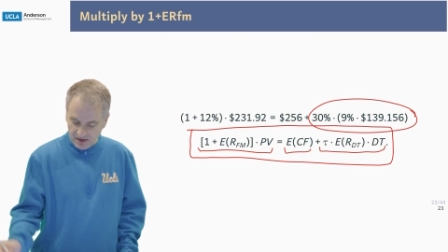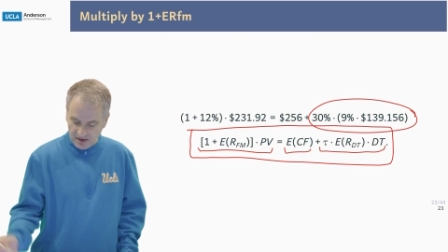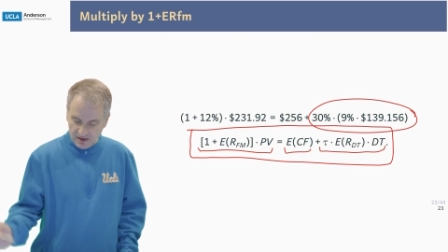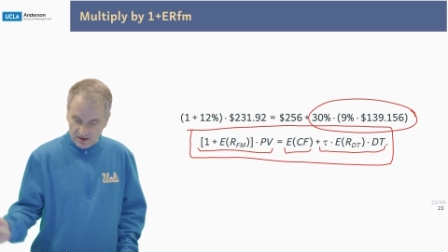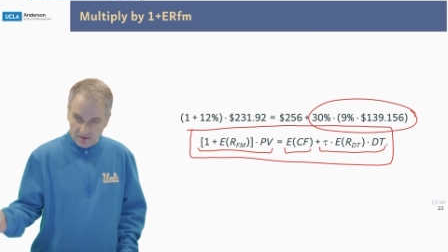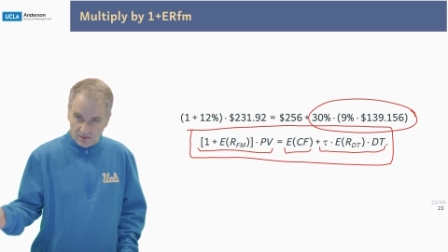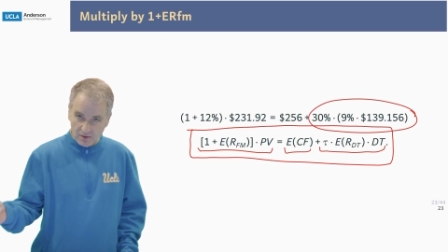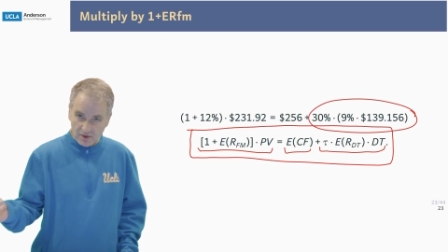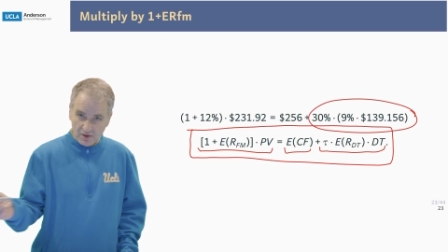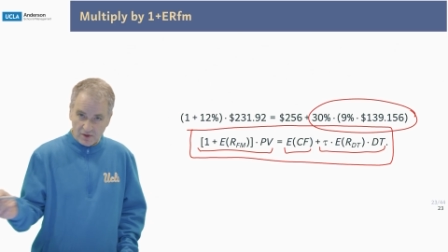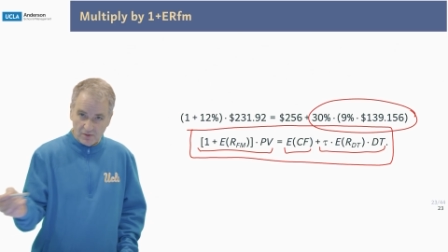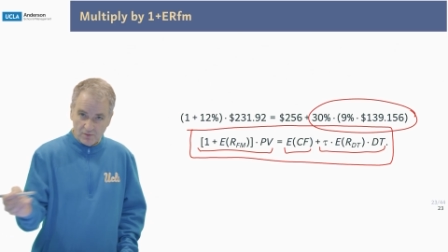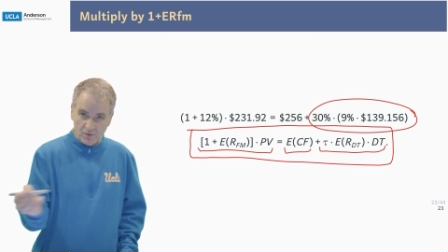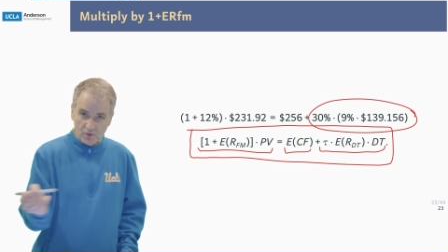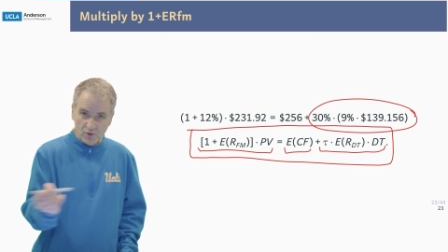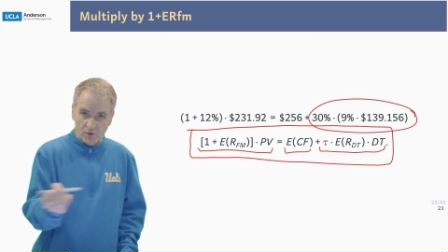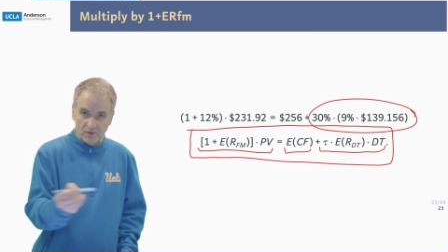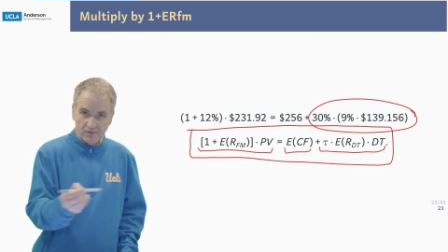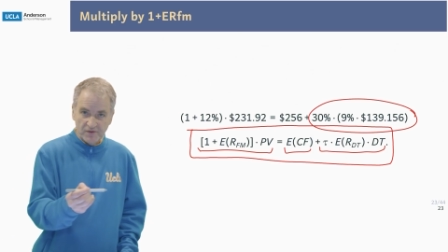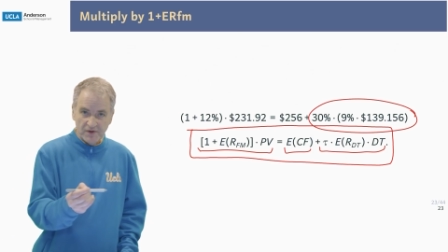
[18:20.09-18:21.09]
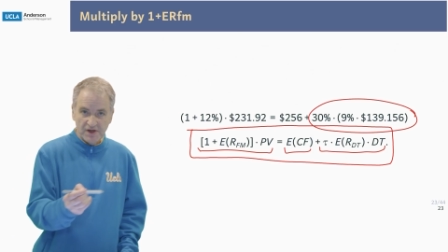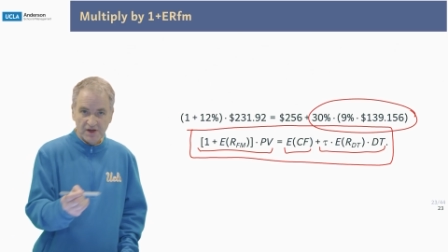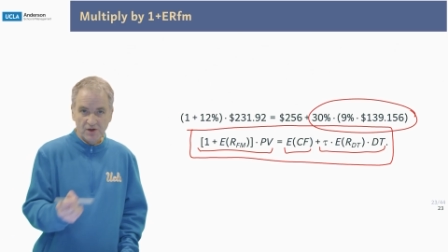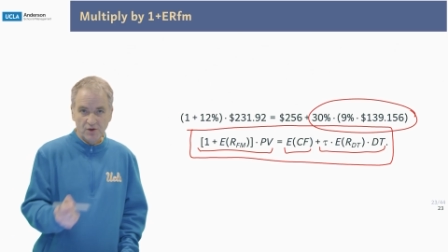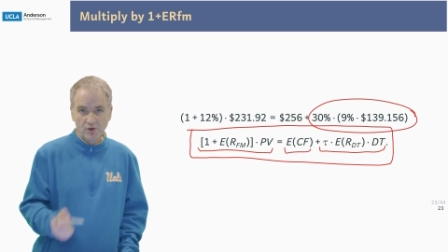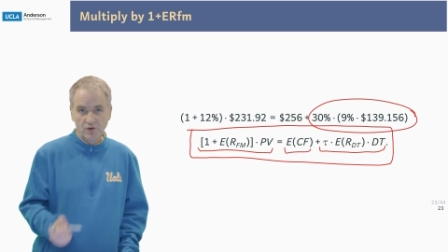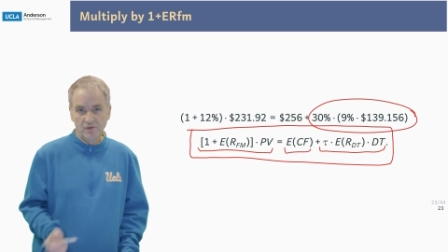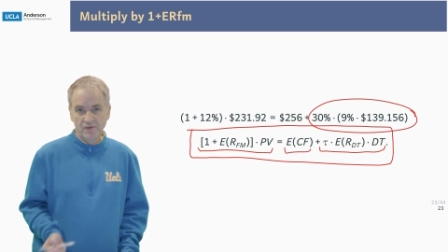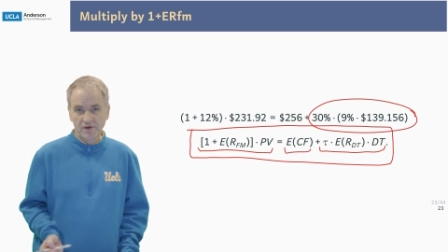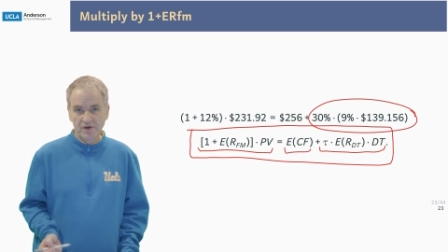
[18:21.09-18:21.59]
and we're going to move that
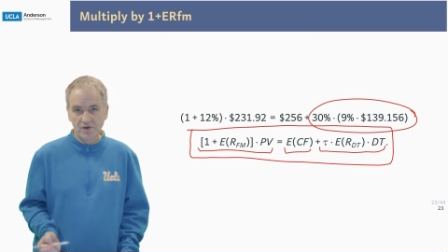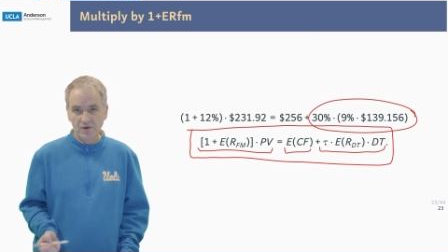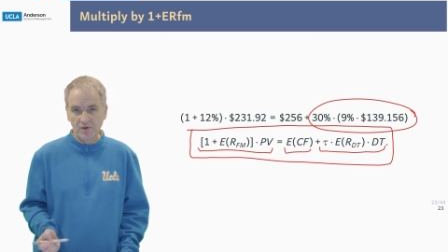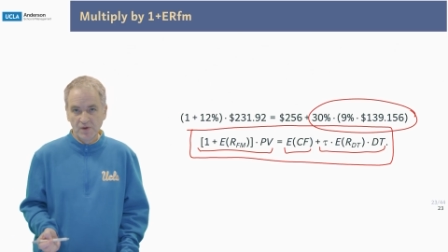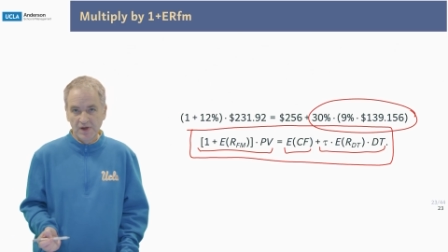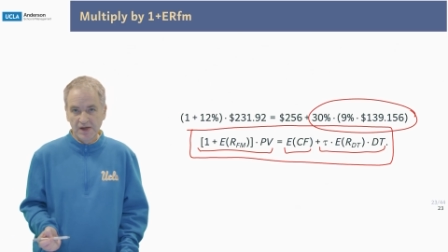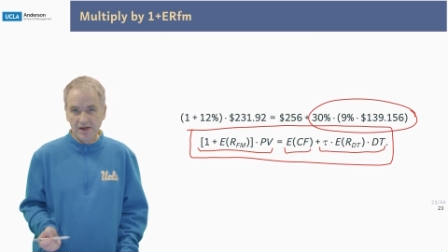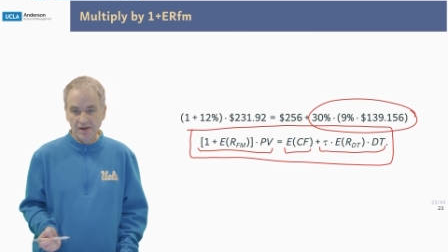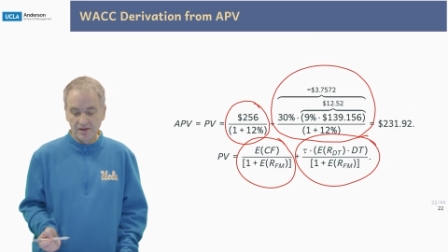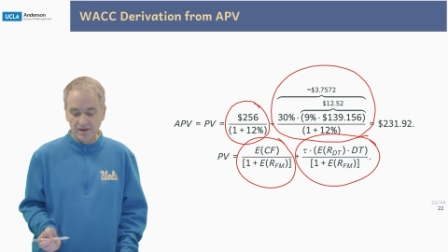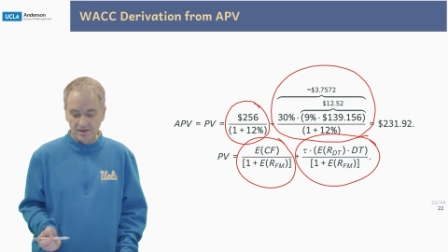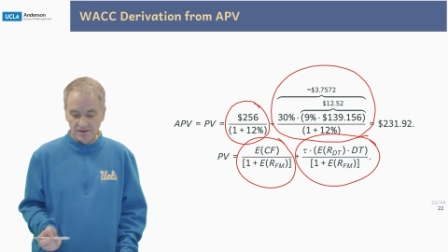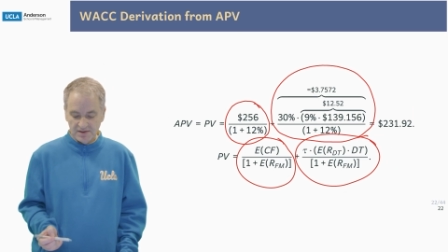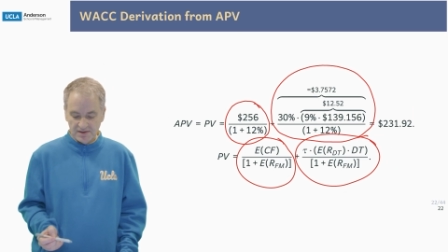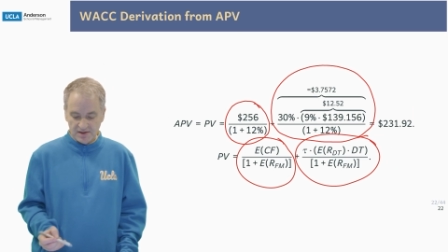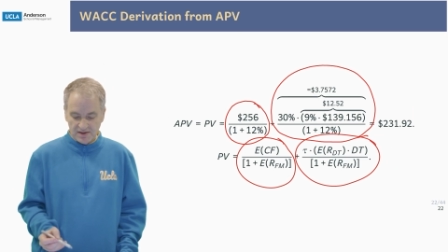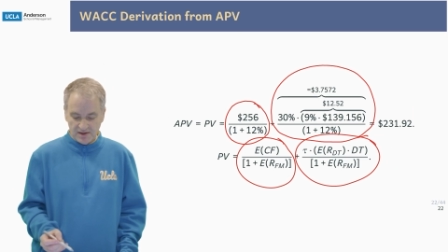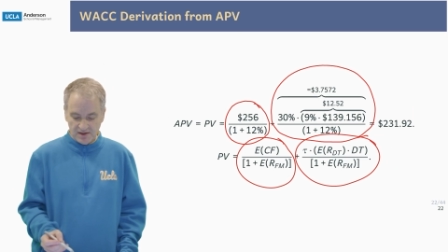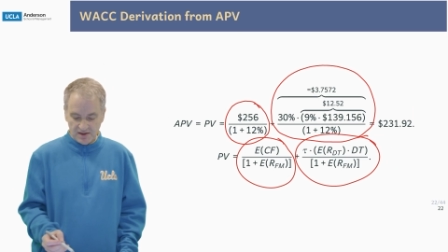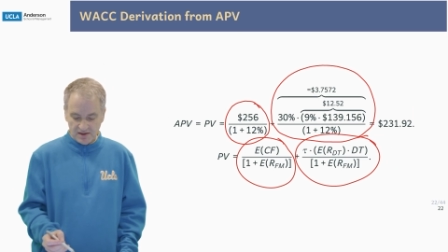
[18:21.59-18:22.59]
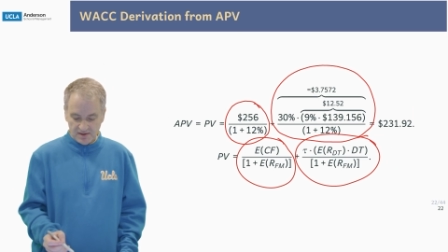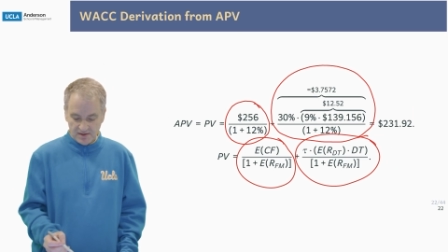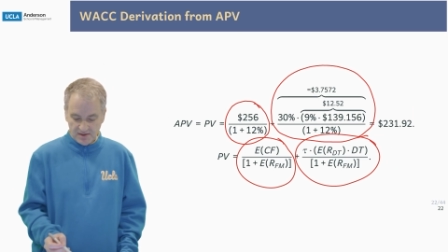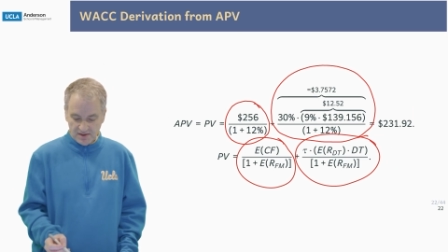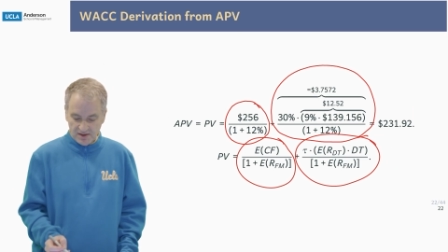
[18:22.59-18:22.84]
over to the other side.